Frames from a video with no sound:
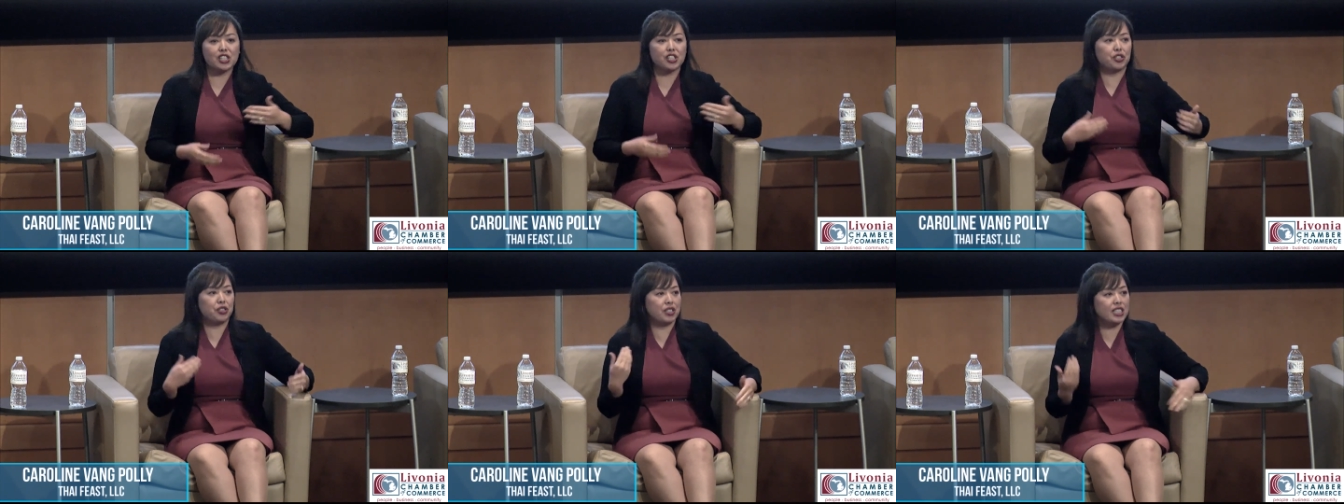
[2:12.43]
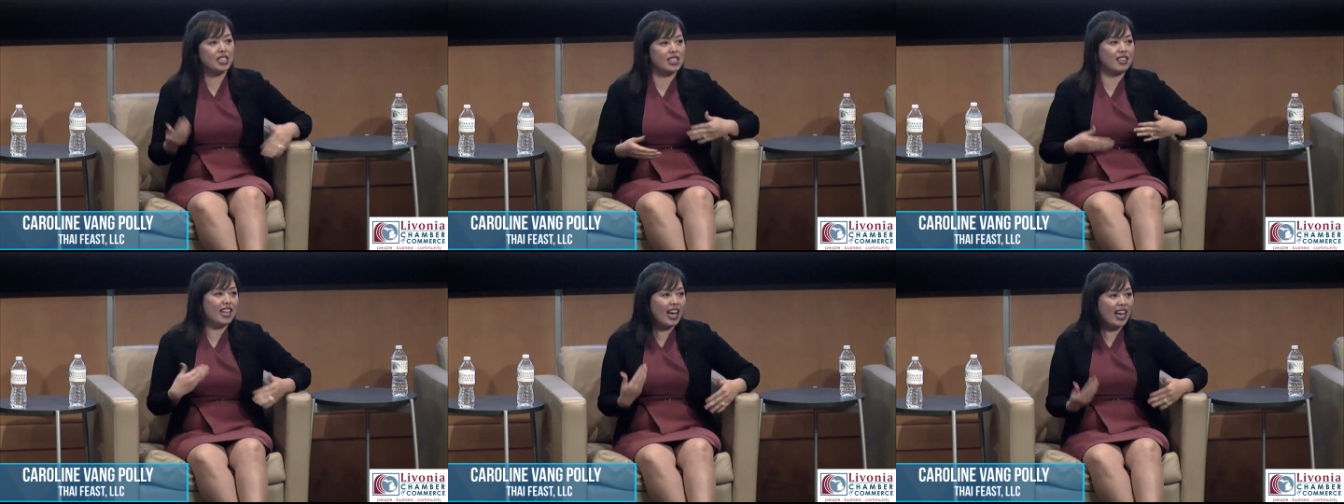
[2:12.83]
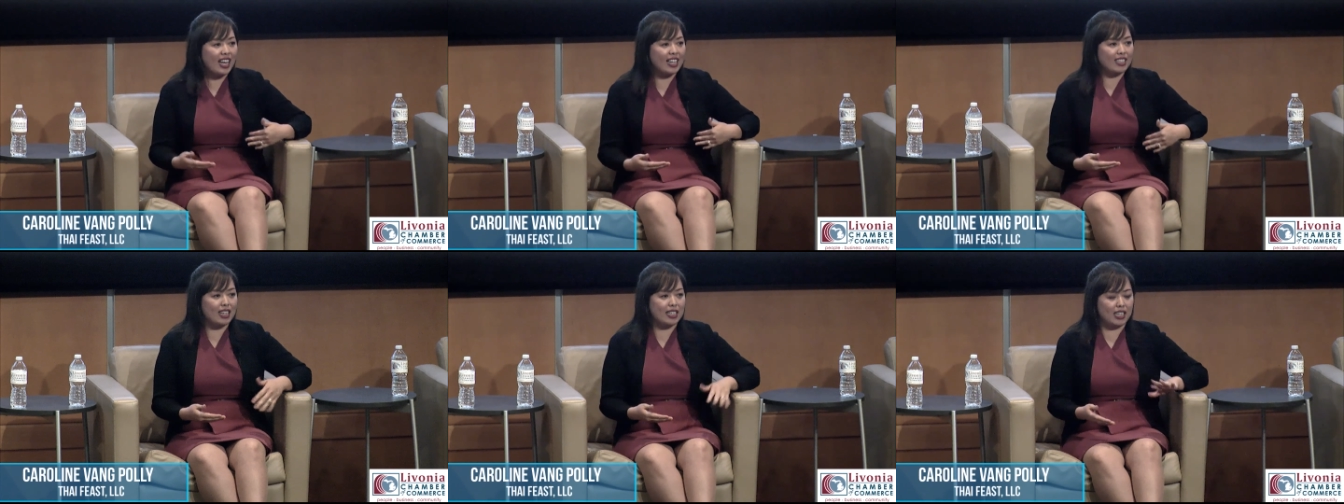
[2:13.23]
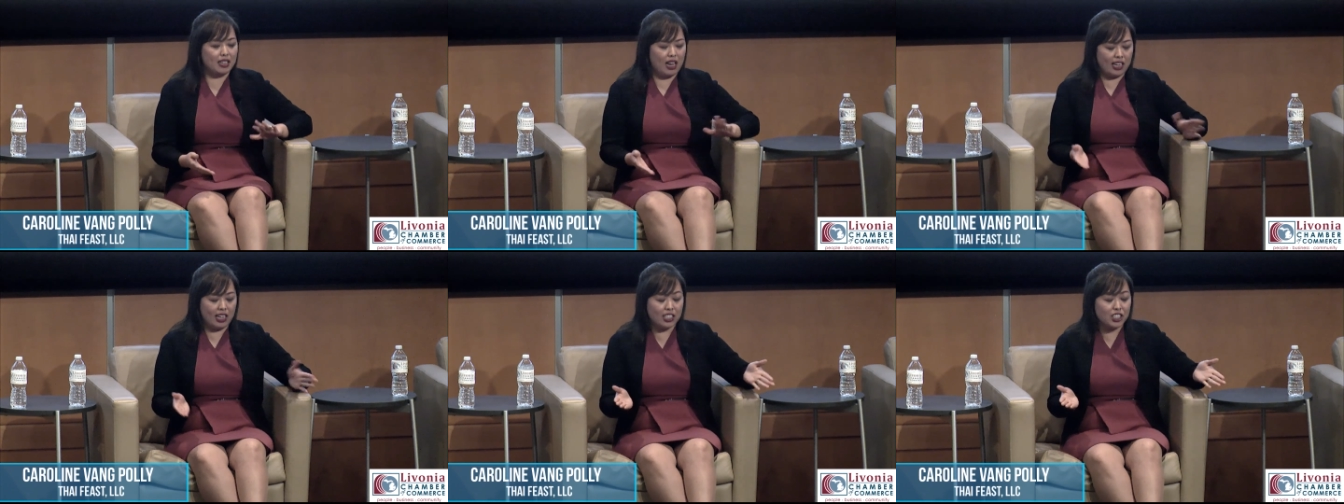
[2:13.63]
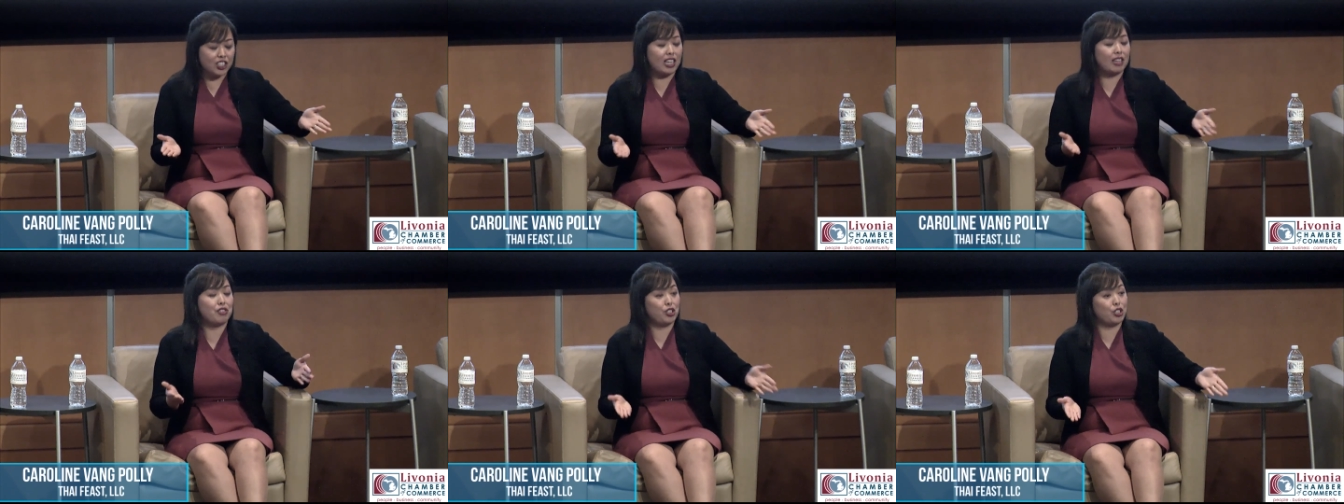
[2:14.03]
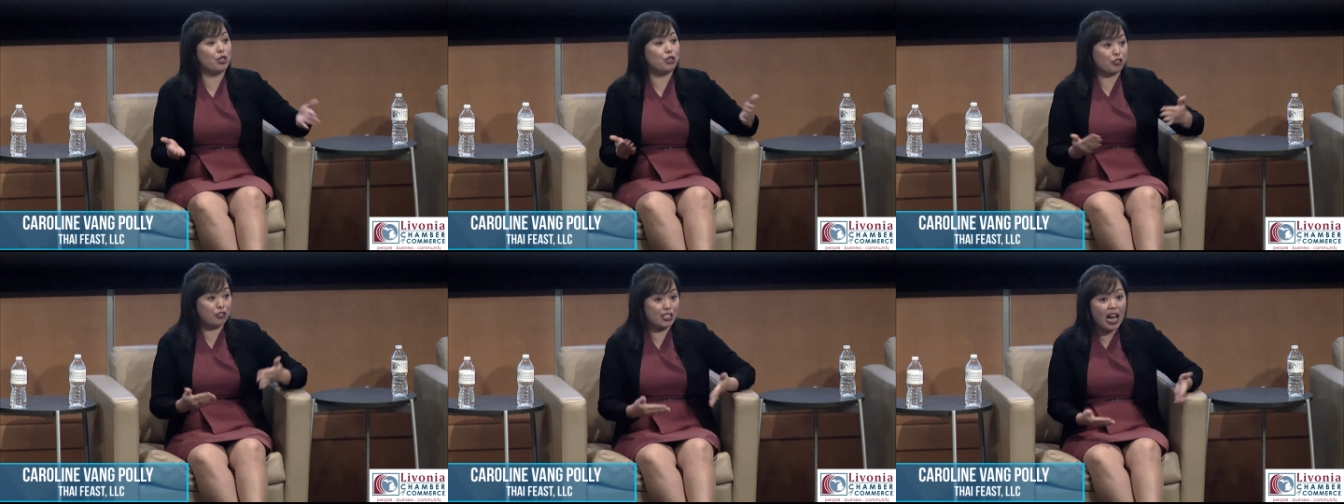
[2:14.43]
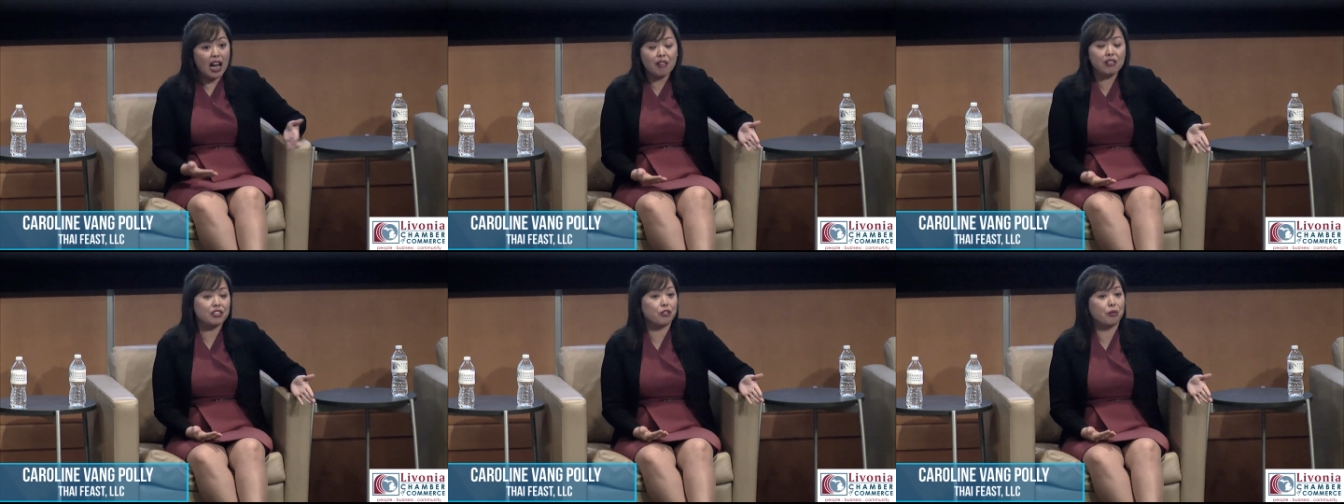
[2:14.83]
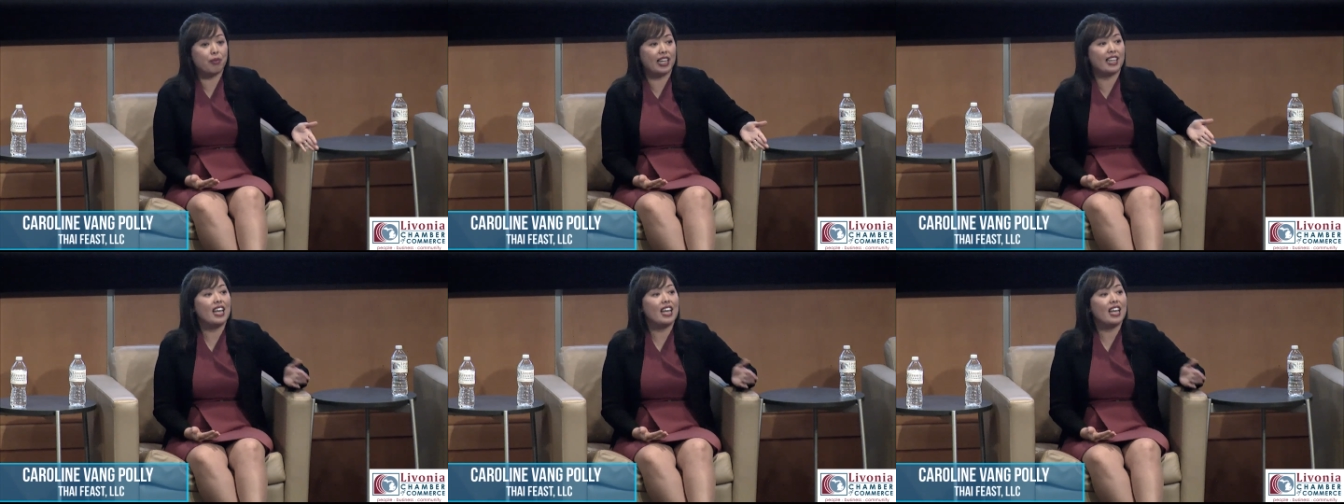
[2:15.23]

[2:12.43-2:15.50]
do this and that, and I actually have to slow her down a little bit.